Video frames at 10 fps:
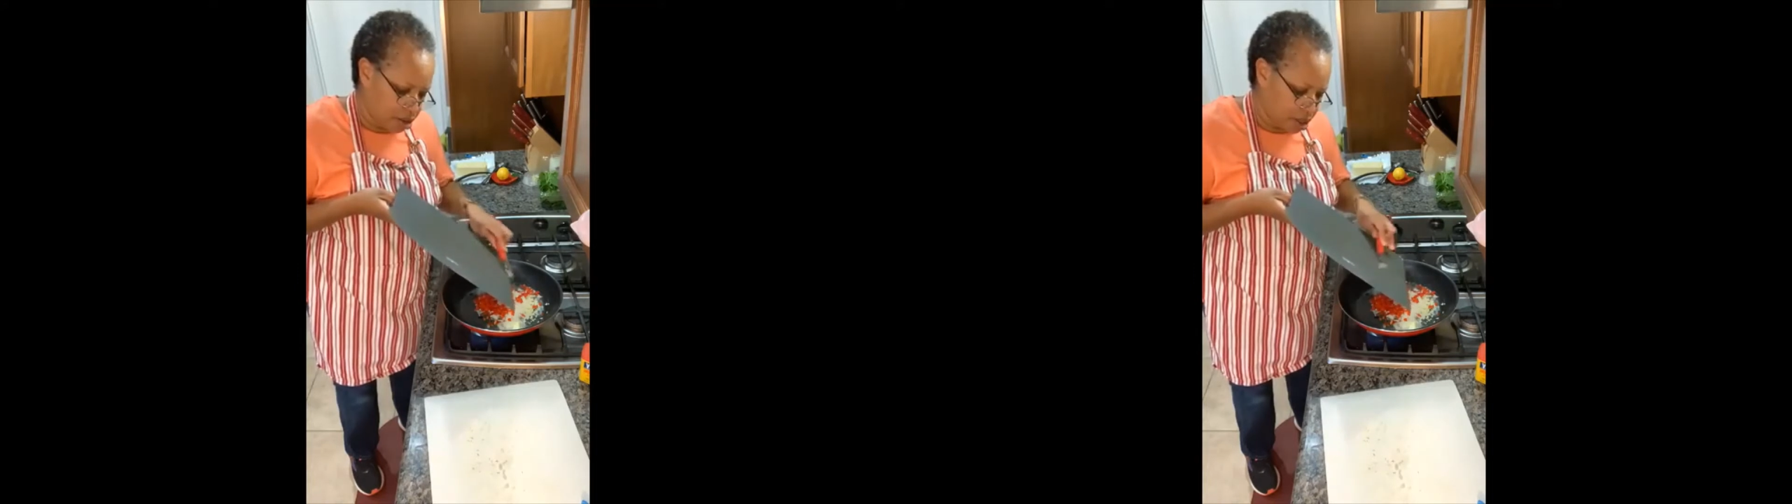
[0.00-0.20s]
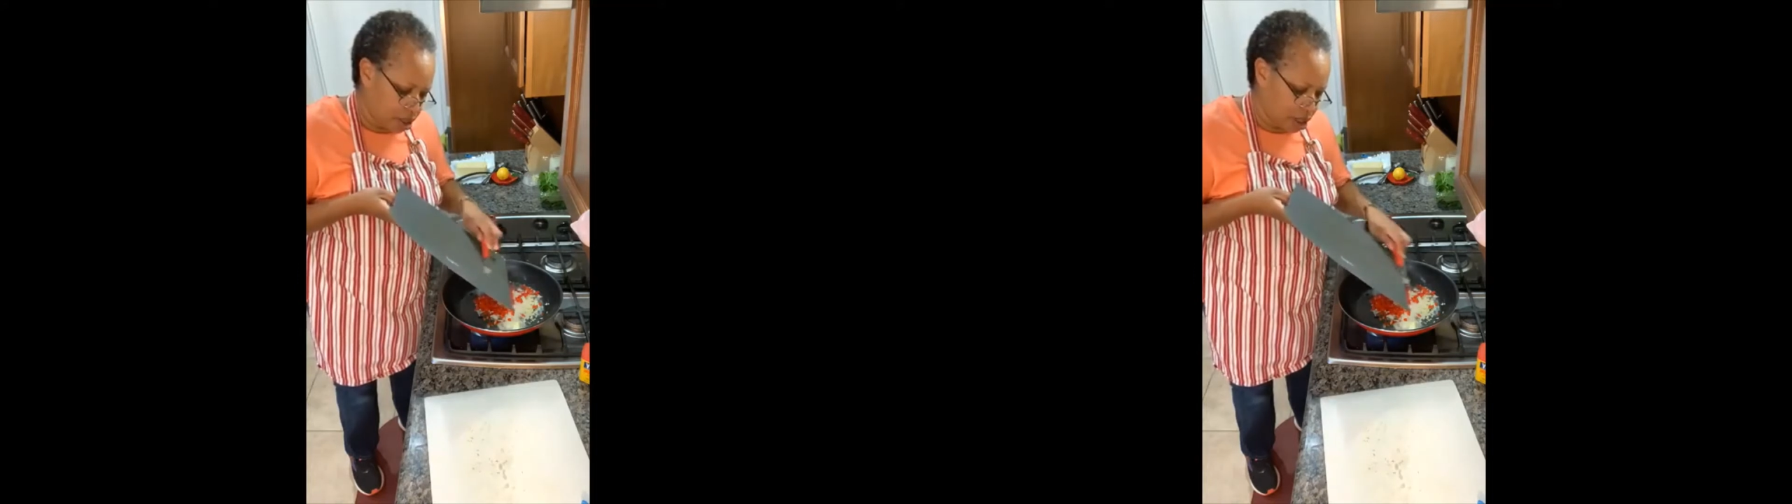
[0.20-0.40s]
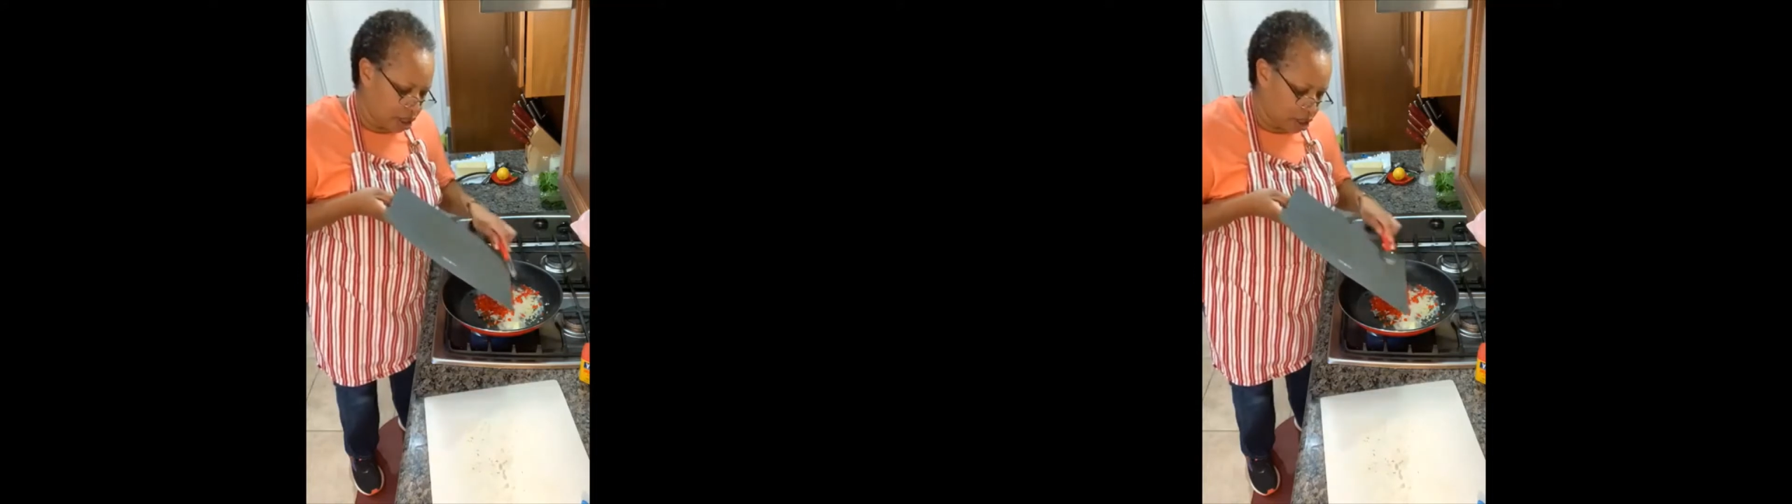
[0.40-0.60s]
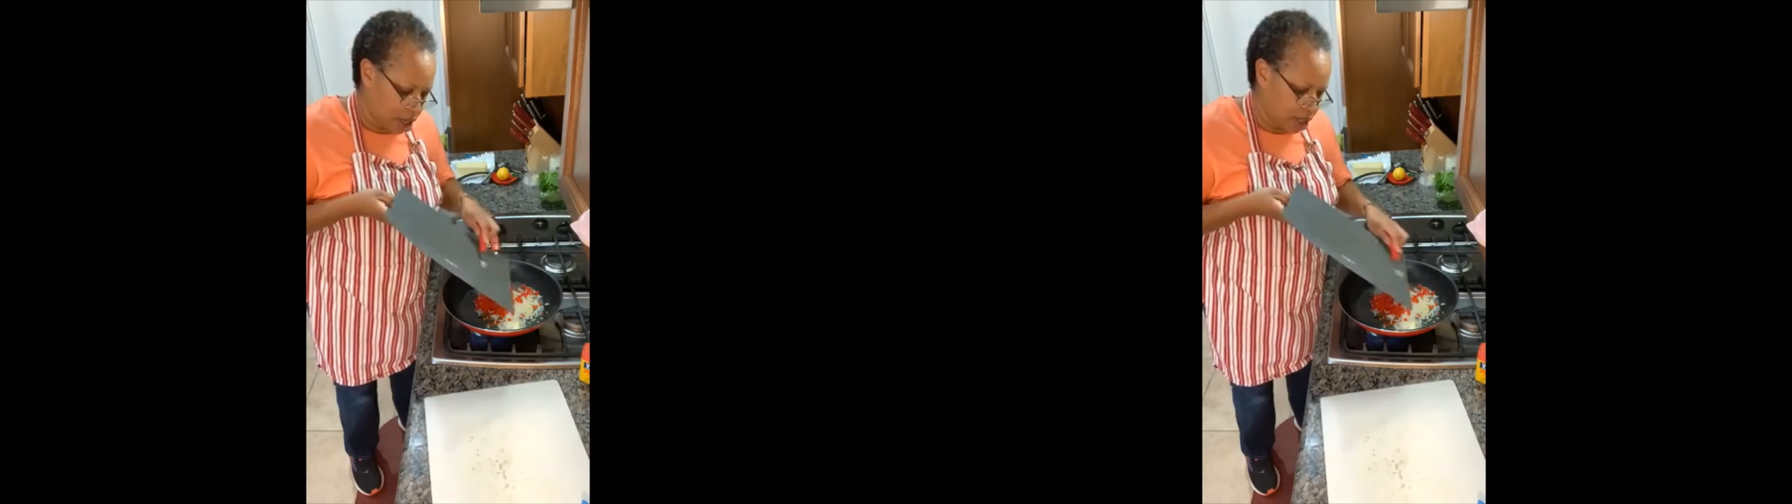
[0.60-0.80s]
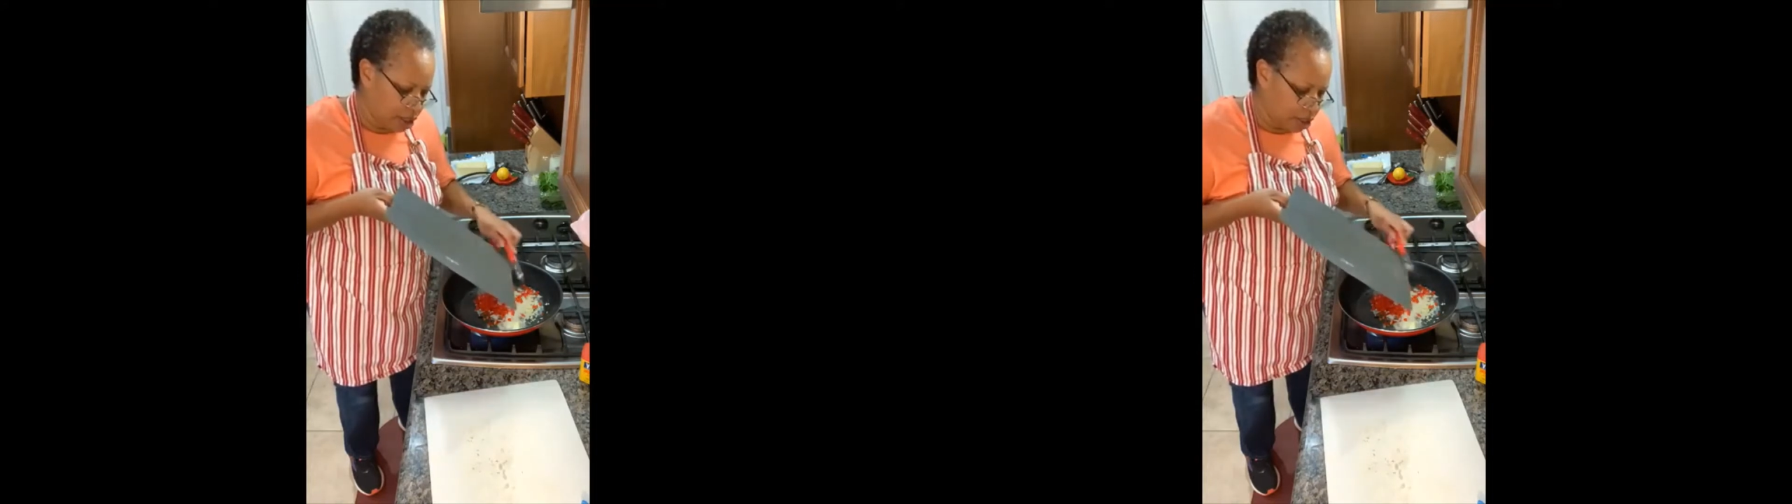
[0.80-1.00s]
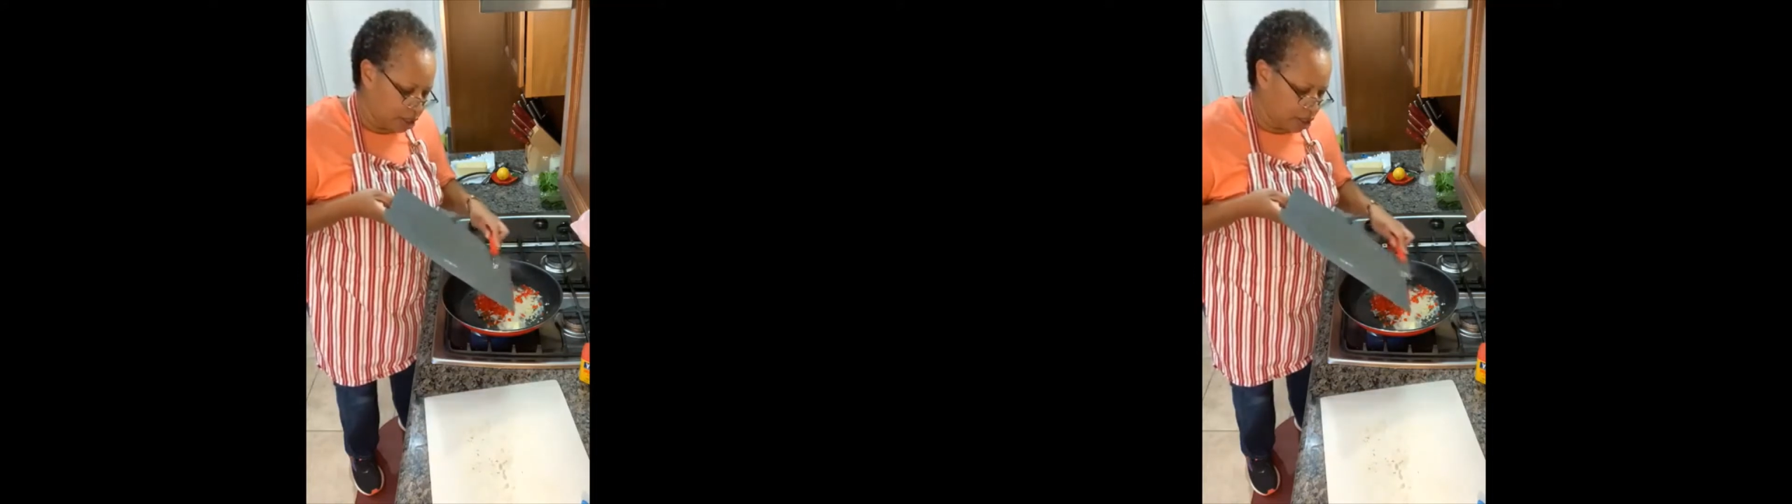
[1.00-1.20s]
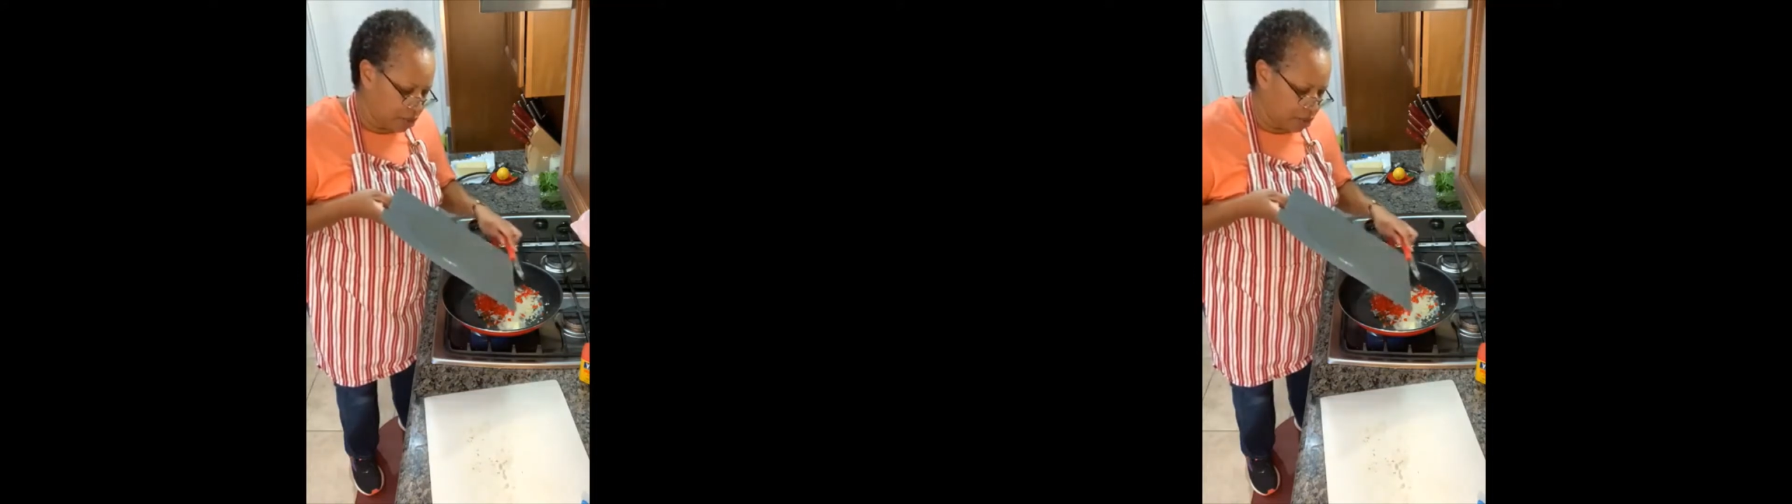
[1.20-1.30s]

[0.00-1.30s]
your onions